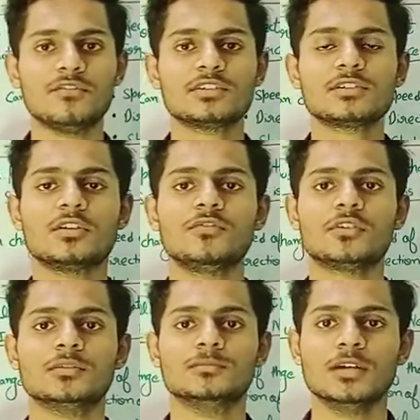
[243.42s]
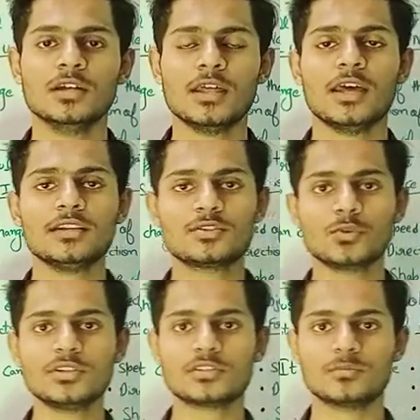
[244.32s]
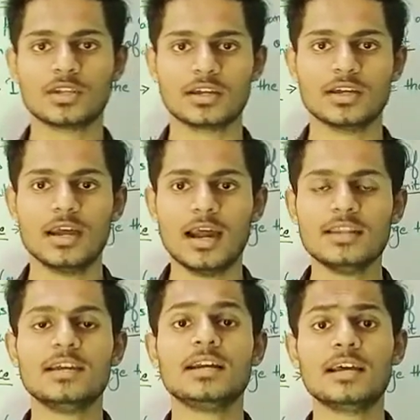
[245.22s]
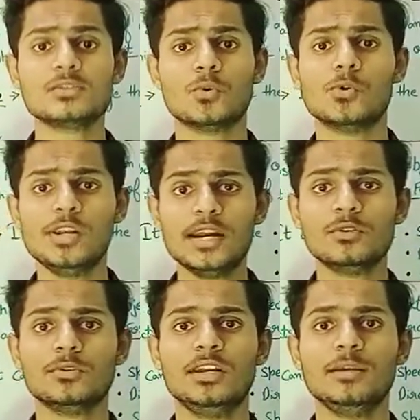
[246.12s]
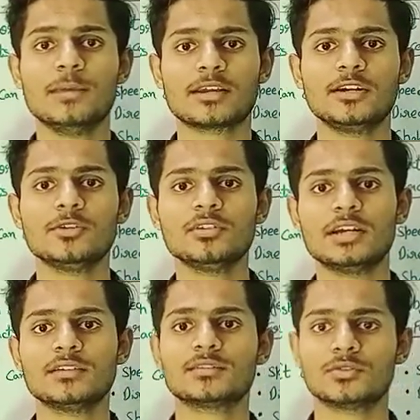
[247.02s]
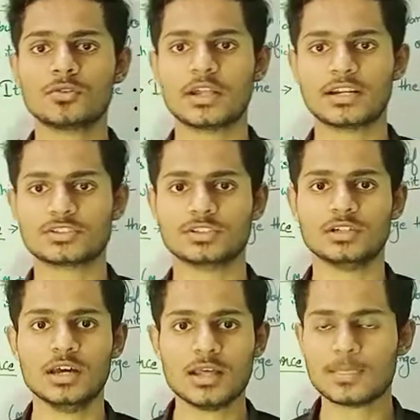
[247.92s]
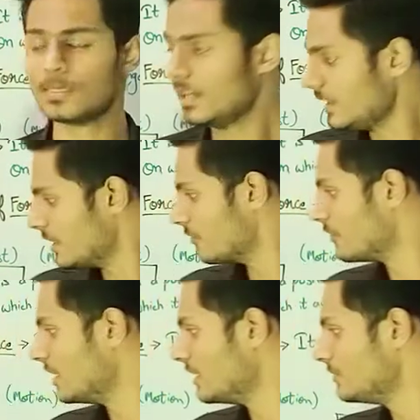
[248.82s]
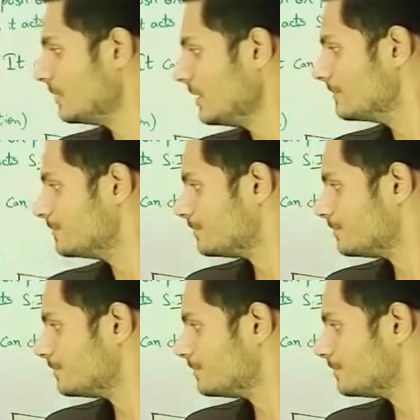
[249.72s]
physics of term is doing something and that has only and only magnitude, that is no direction, then will it be